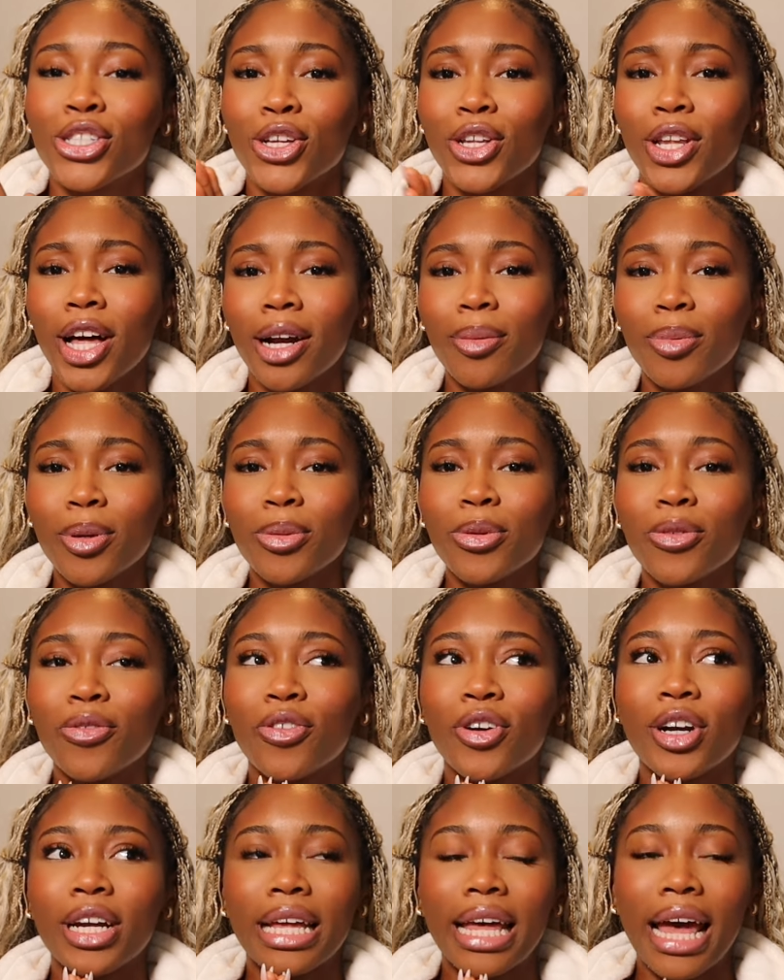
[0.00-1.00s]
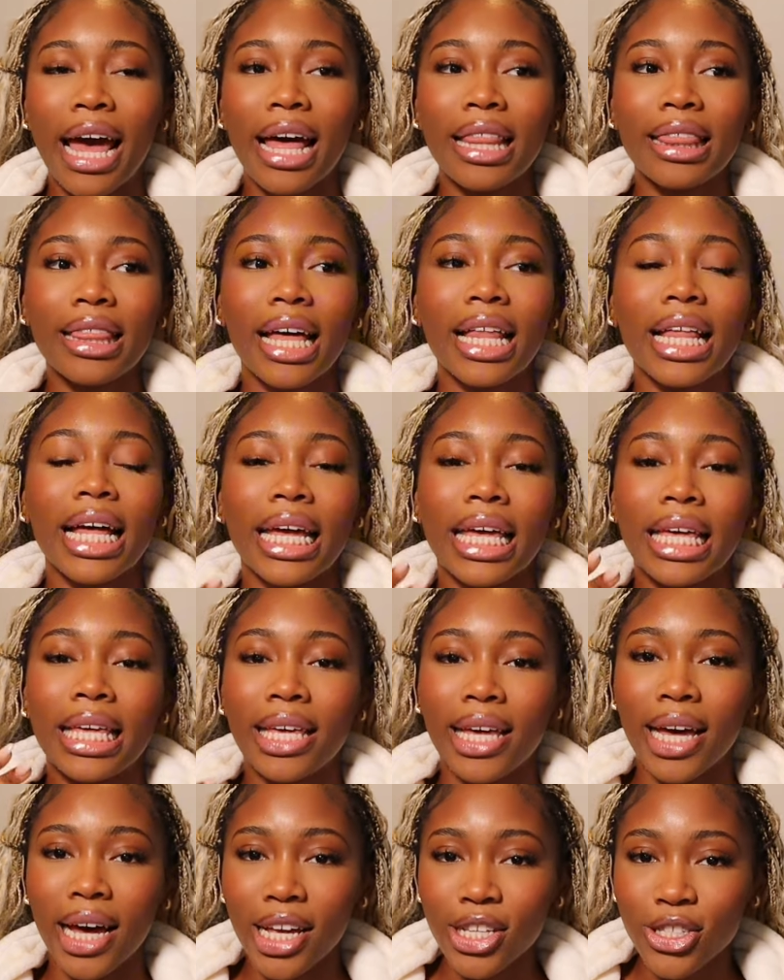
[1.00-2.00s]
So a lot of people forget that
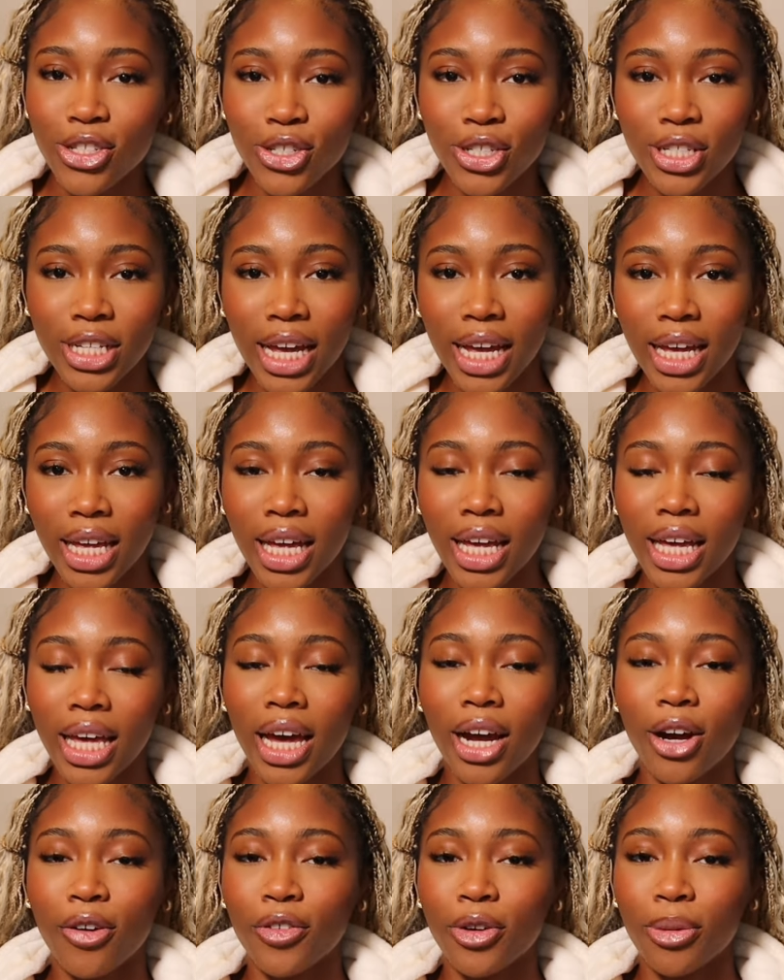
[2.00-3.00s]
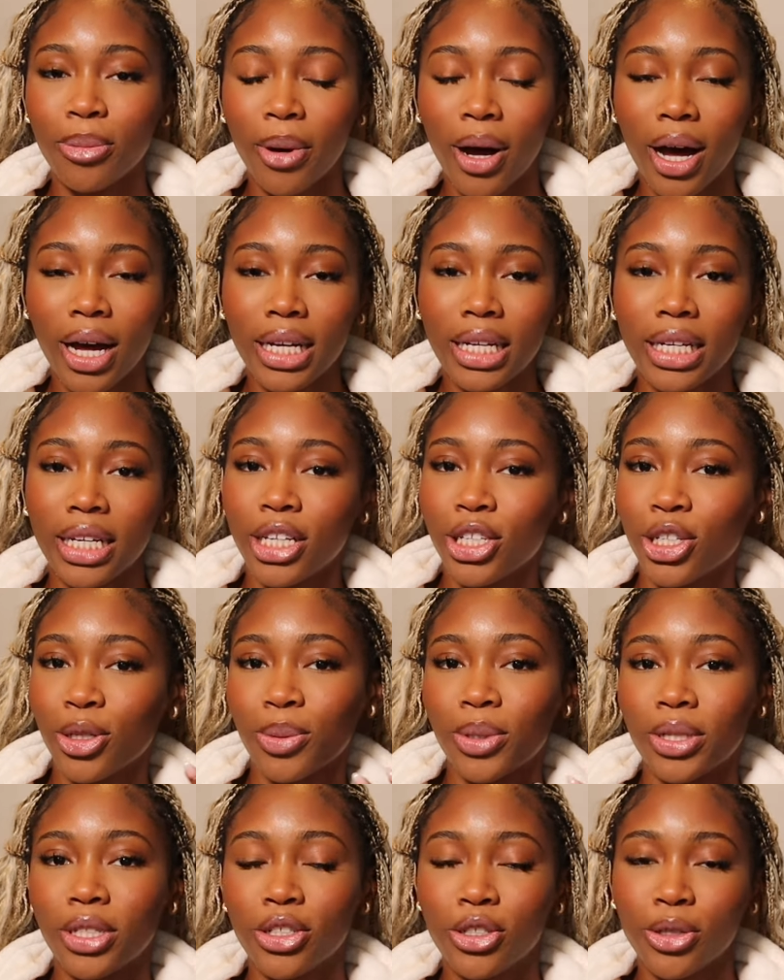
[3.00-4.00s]
like, yes, you're taking care of your body and you're
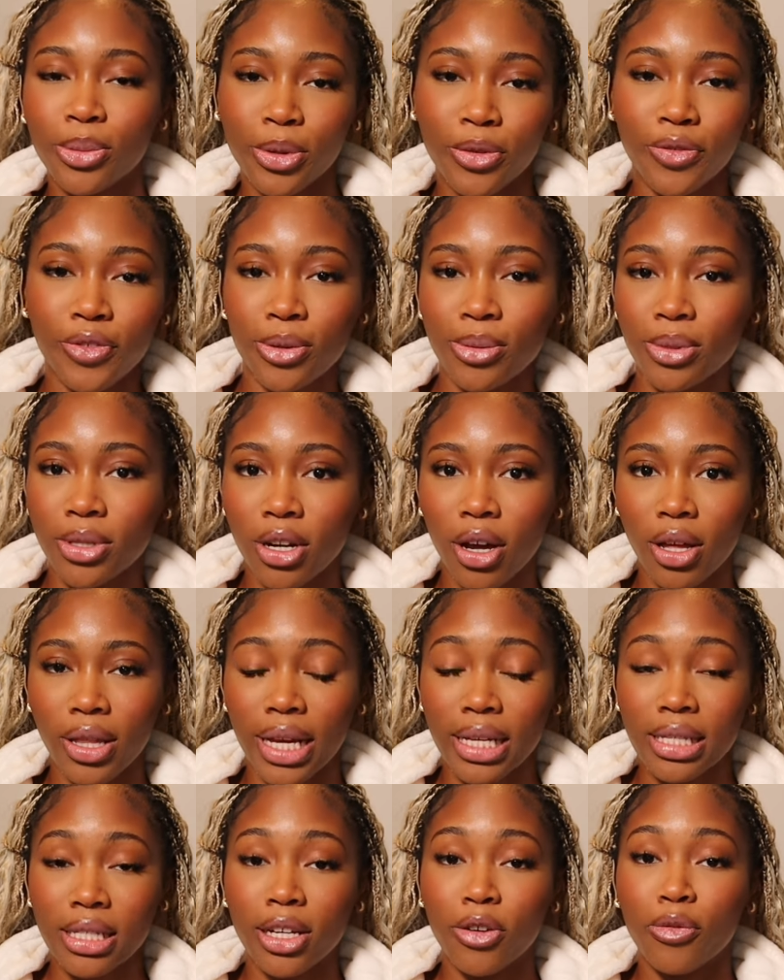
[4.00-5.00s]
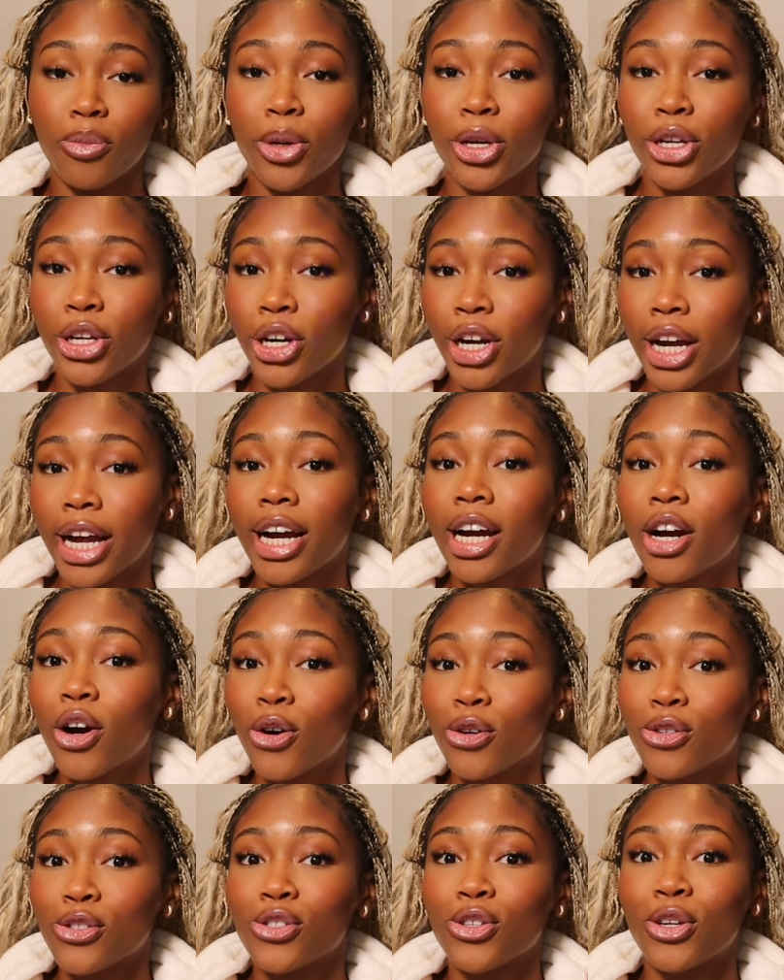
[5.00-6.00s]
putting on your perfumes and all that stuff, but your hair
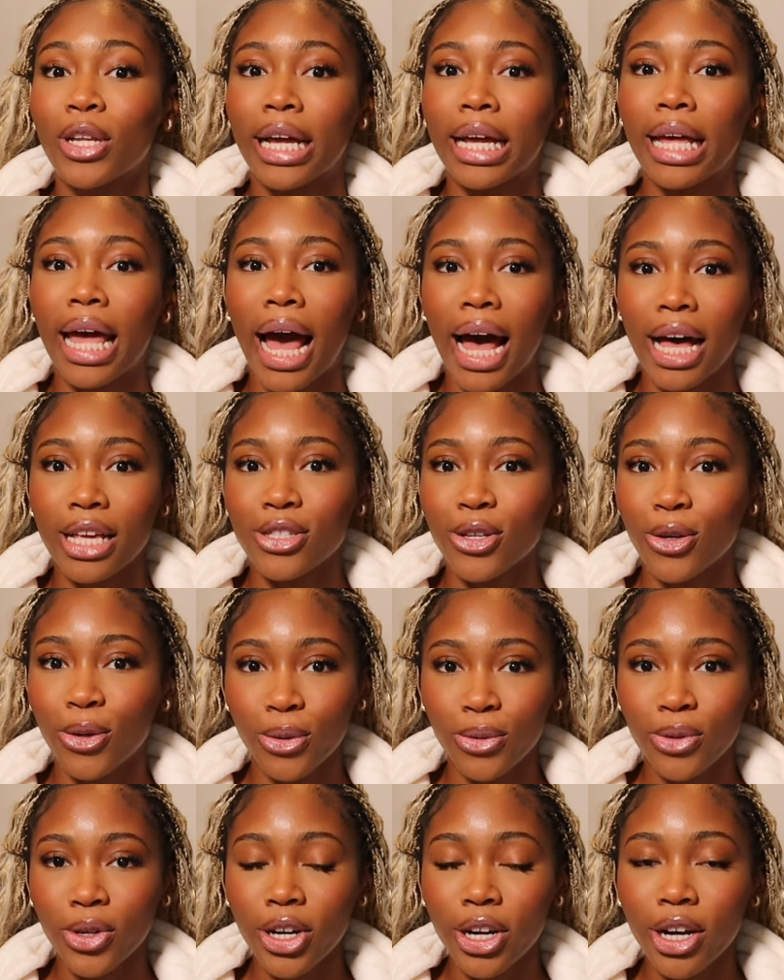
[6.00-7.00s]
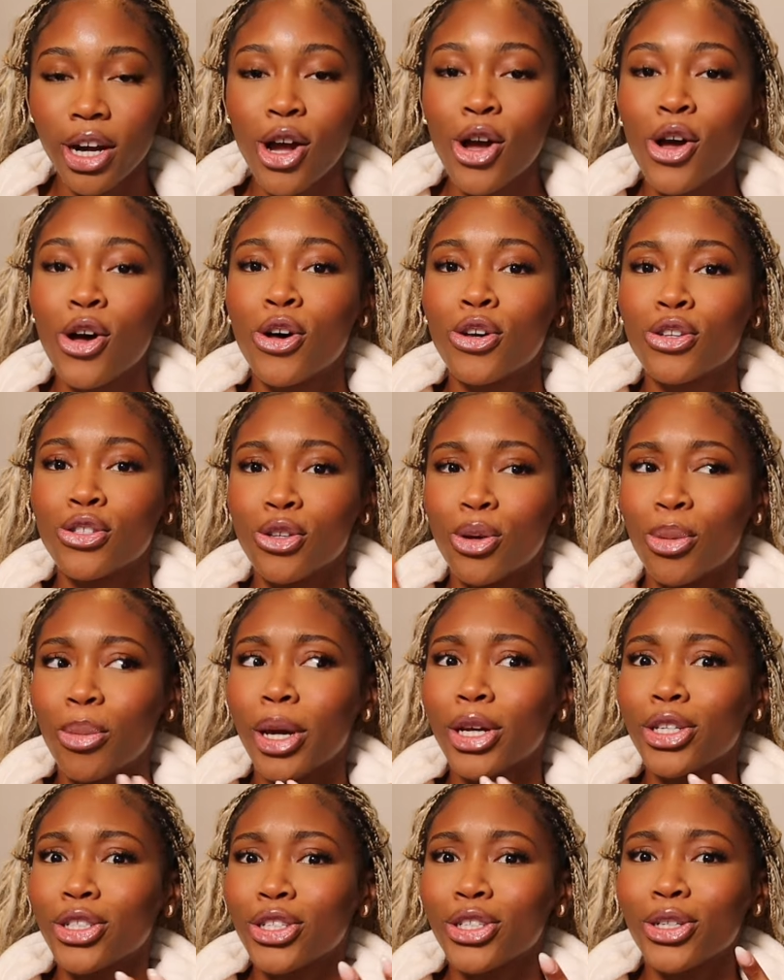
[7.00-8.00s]
also like has odor. So
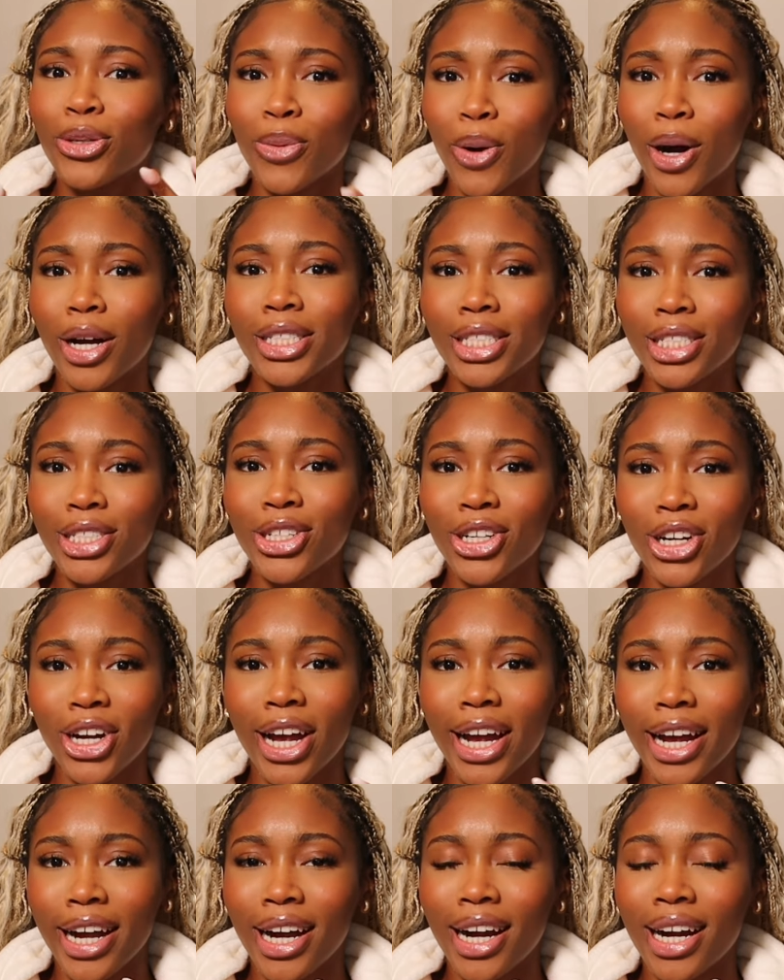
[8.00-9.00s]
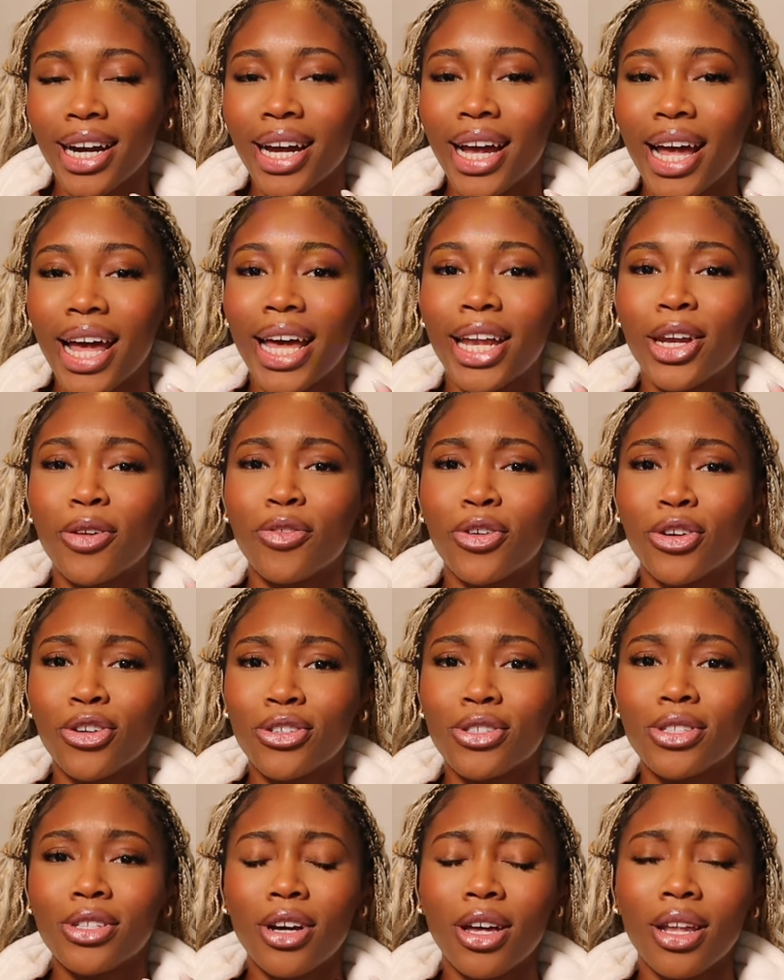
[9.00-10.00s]
make sure you're washing your hair. And if you're
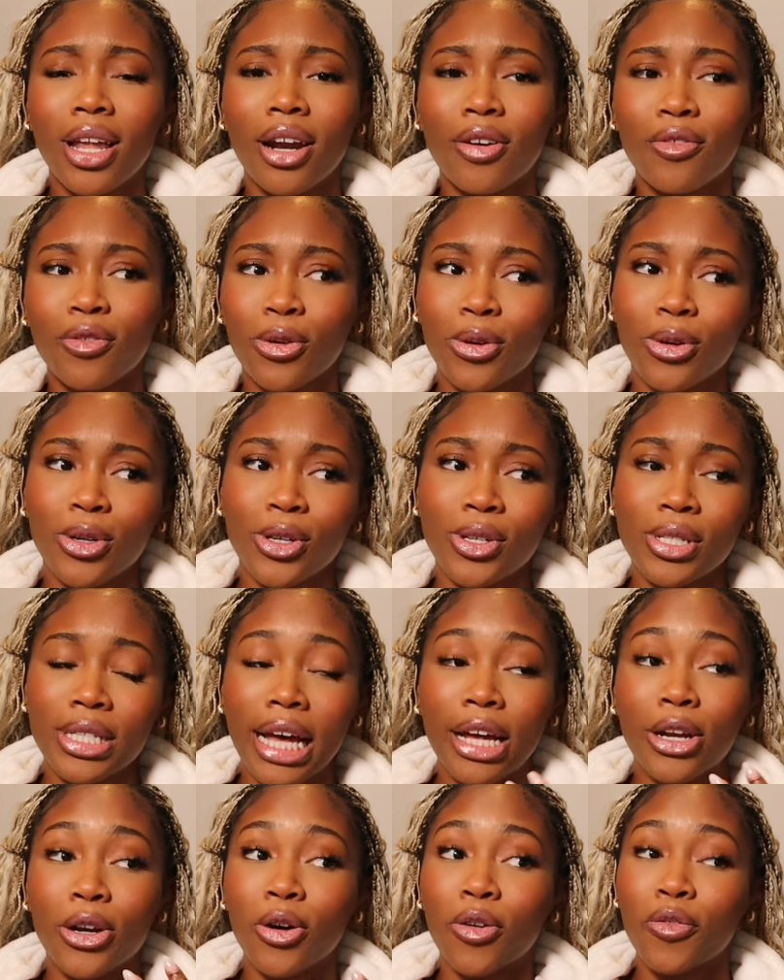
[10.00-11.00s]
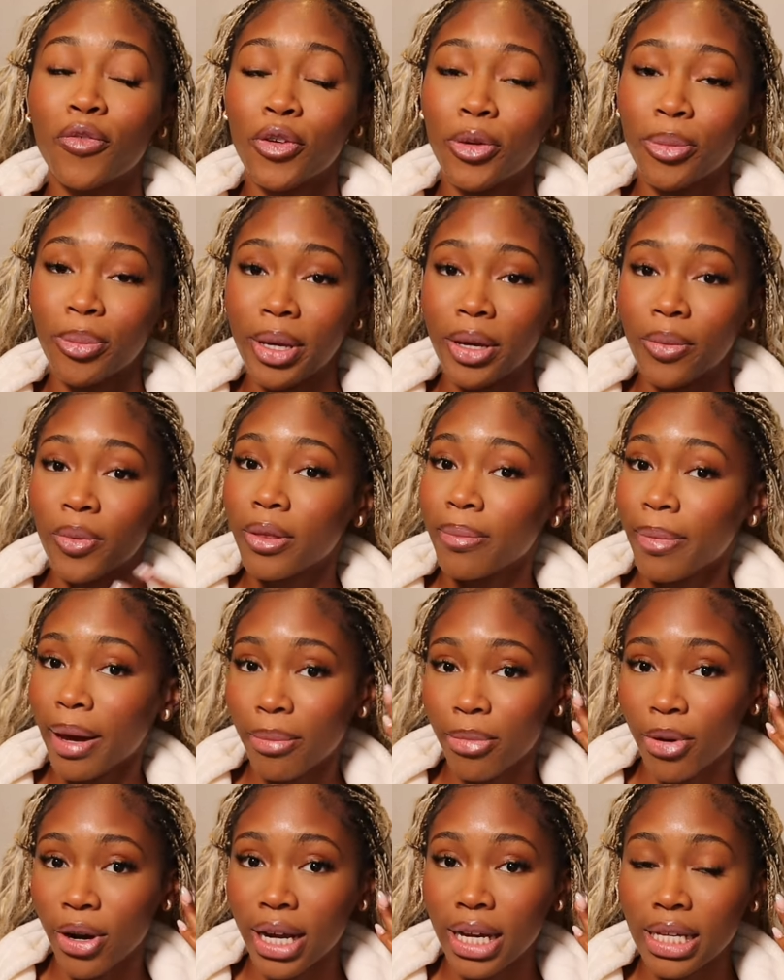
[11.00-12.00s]
using a lot of oils, I know for me with
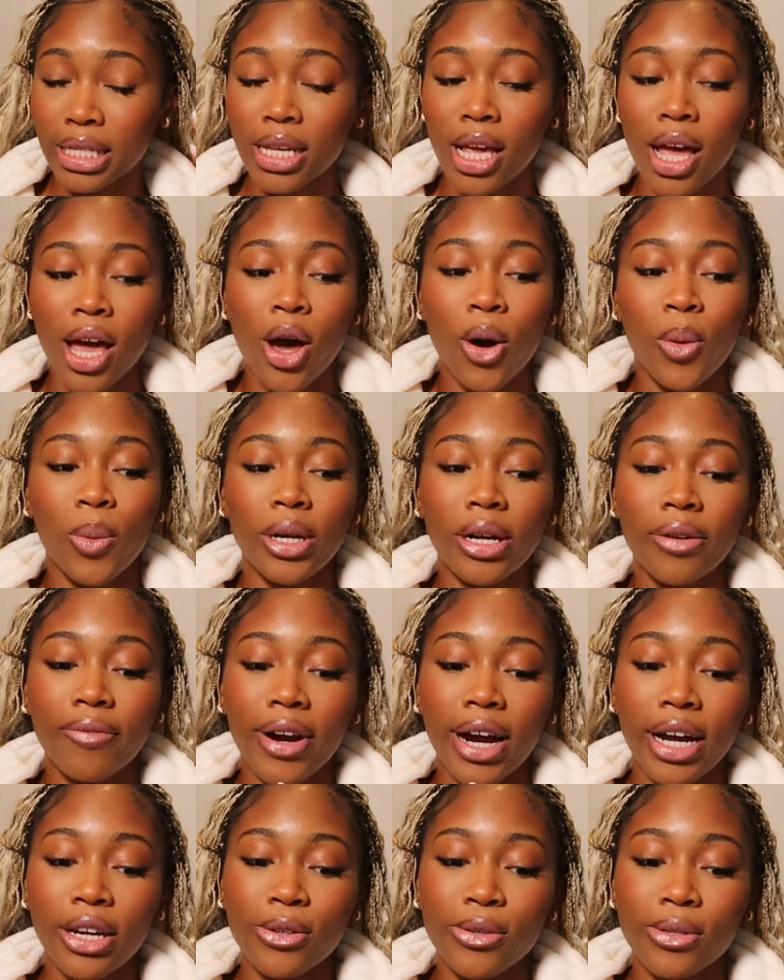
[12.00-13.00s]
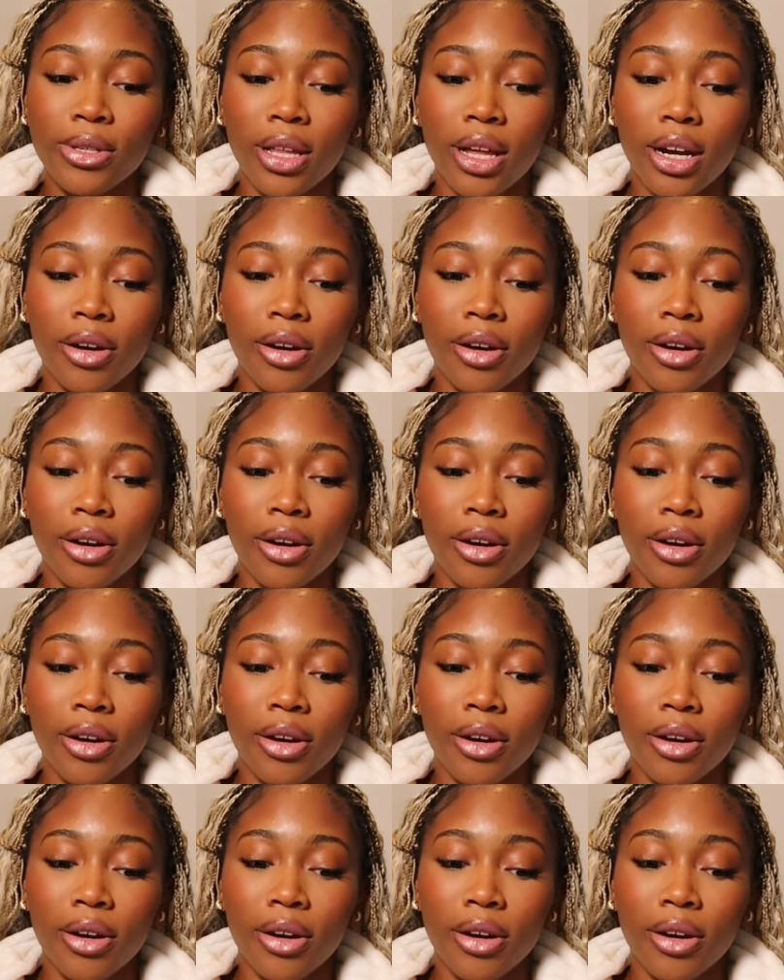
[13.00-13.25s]
my braids, whenever I use a